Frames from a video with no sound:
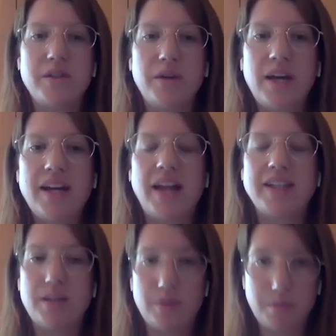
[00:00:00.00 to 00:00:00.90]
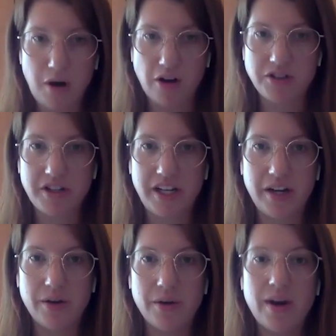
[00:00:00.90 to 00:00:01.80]
once you connected with
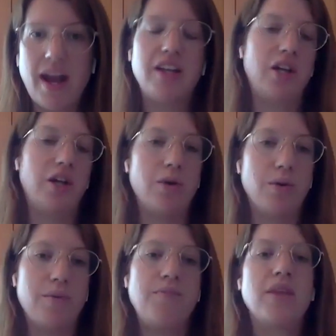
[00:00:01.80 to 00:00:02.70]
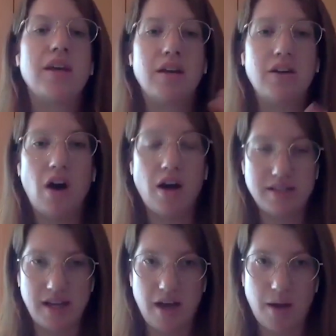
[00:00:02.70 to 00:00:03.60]
ProctorU and you
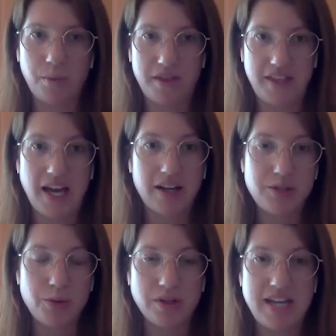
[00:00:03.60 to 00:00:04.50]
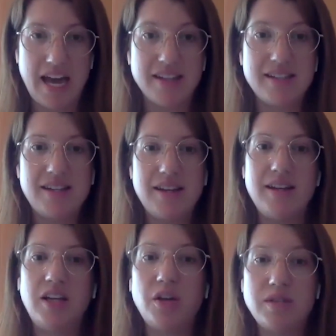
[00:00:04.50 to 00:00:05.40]
got set up with the actual test,
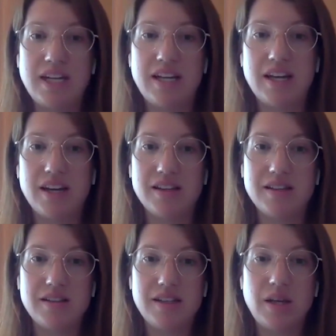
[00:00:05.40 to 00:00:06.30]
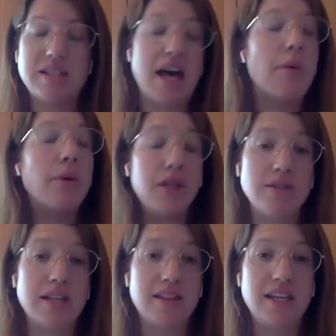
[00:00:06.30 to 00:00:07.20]
you did is that when
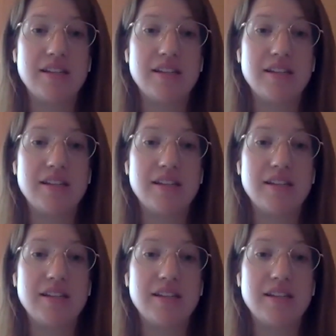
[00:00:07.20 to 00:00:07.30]
you did